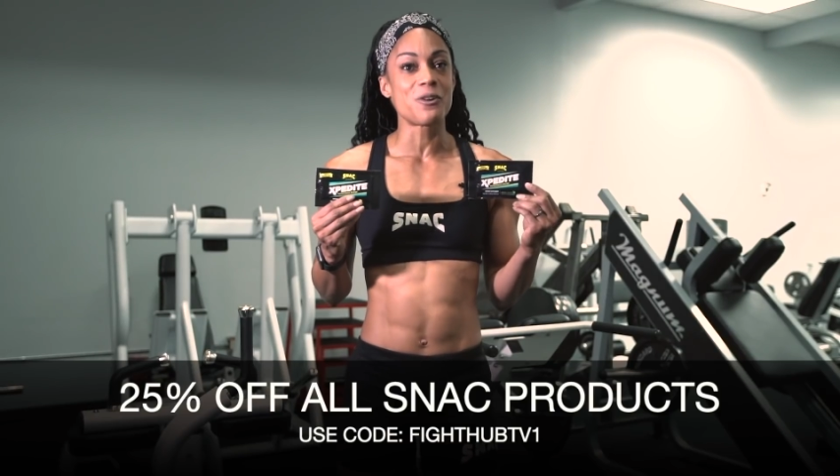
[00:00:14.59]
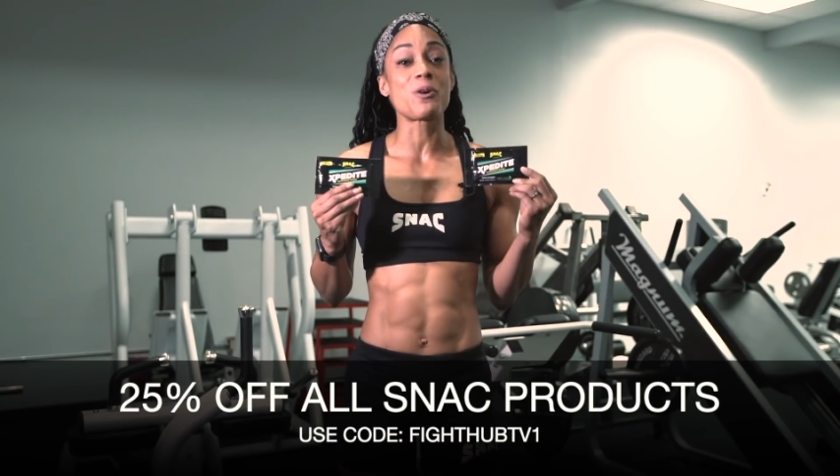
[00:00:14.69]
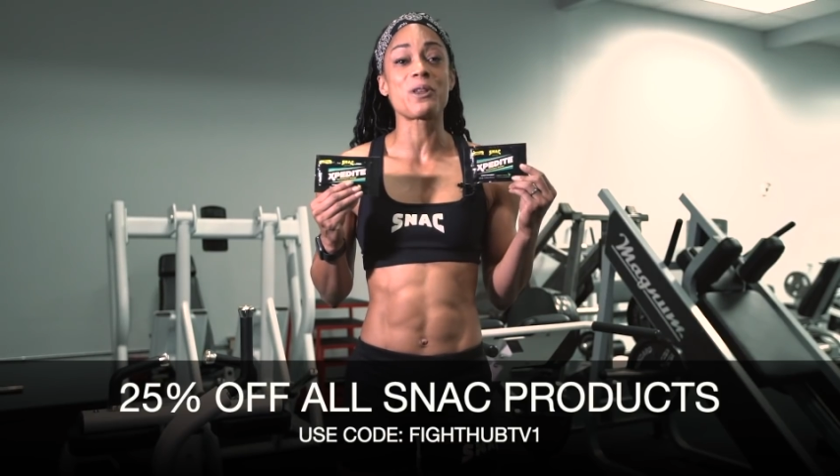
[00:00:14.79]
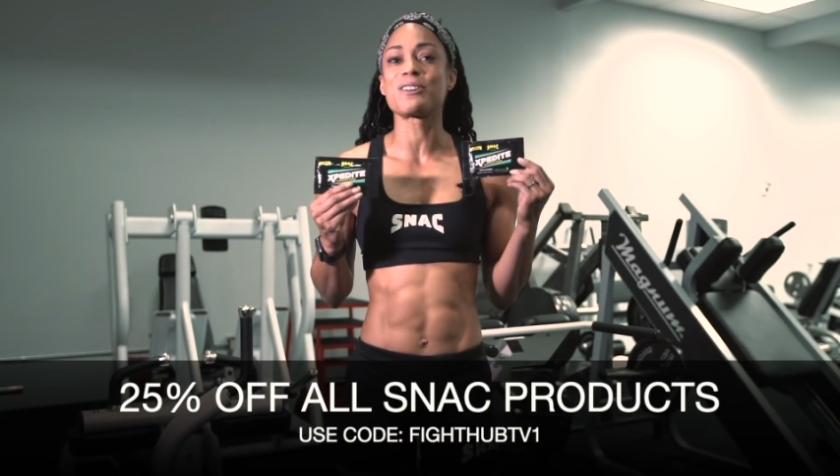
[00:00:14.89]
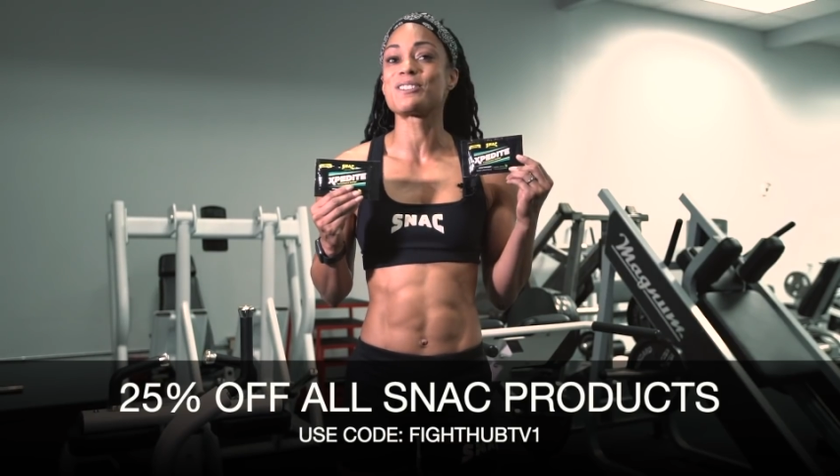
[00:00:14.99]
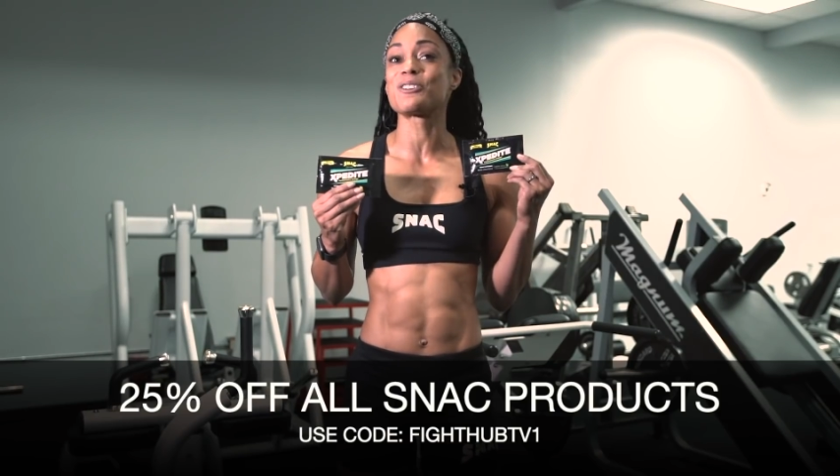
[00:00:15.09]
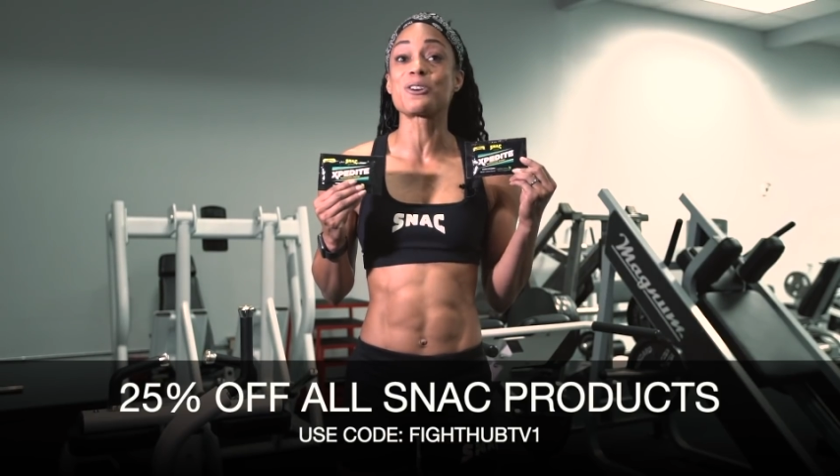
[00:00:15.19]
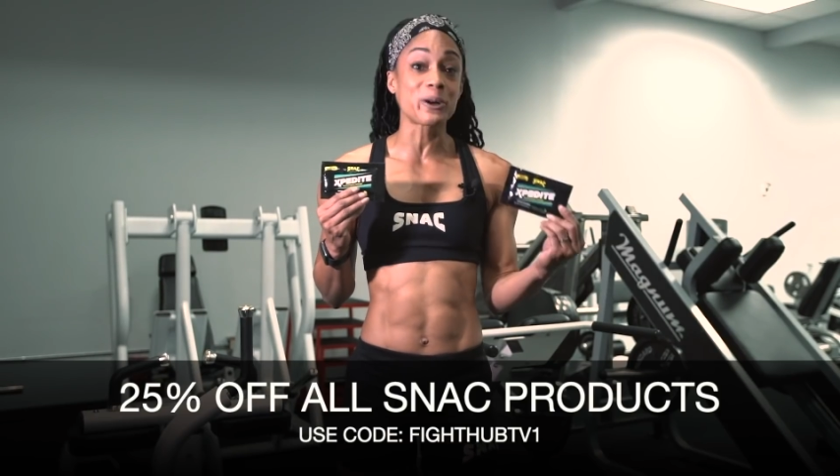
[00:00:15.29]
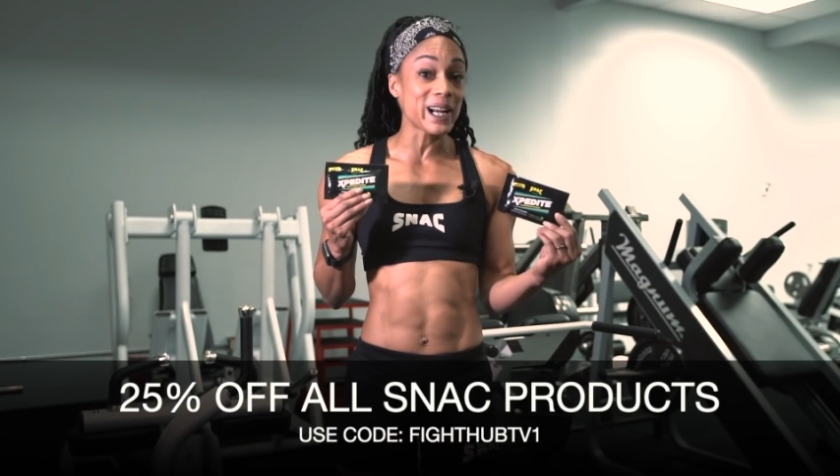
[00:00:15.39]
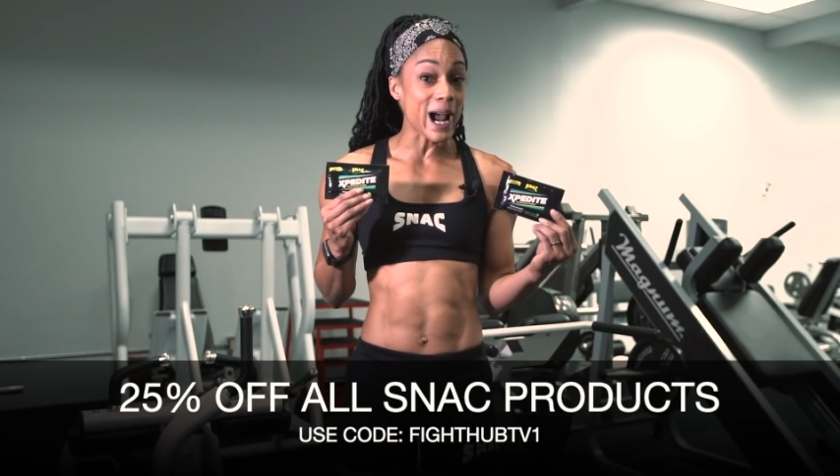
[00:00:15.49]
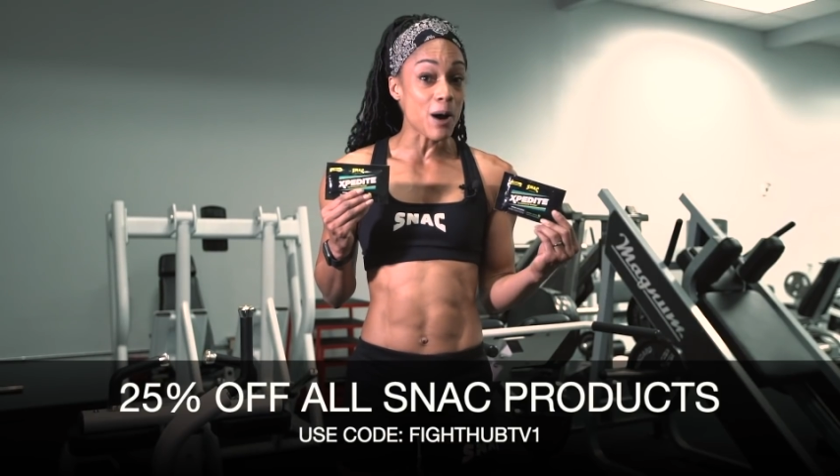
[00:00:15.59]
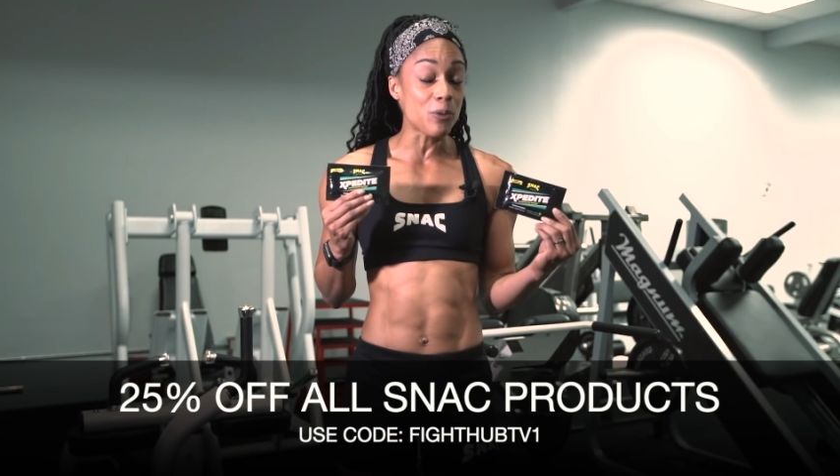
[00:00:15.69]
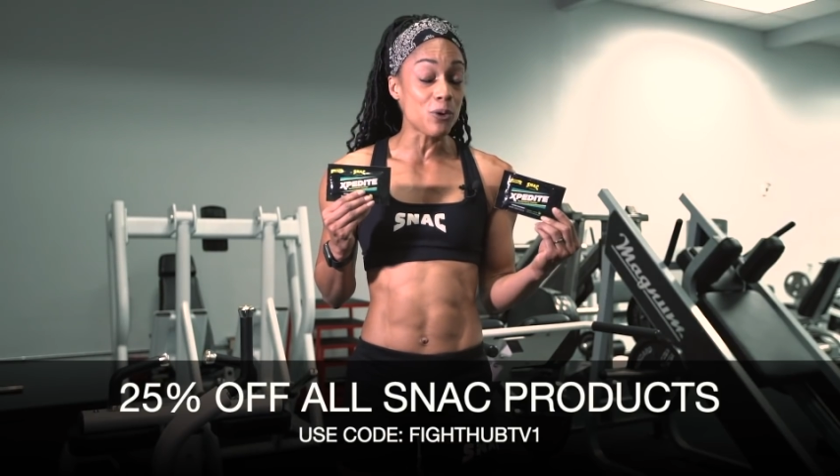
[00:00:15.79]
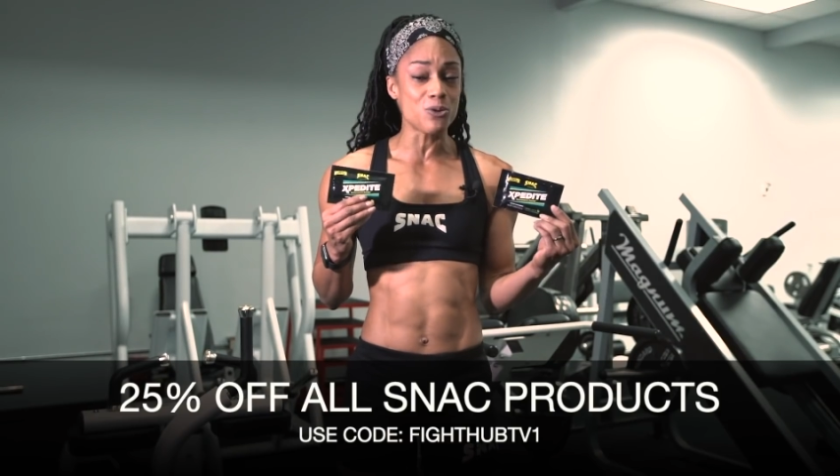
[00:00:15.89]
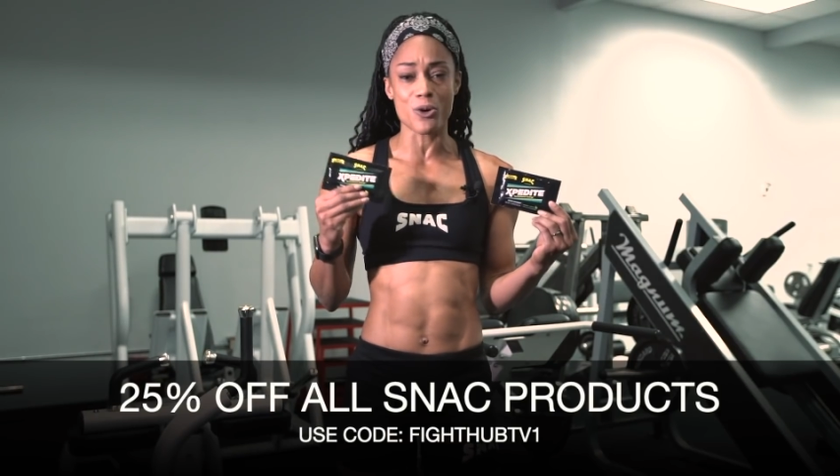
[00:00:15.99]
Whether it's the green
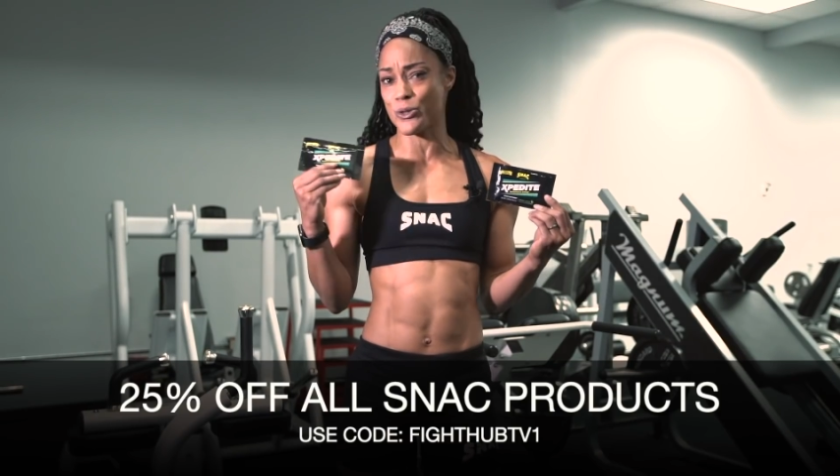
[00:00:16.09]
apple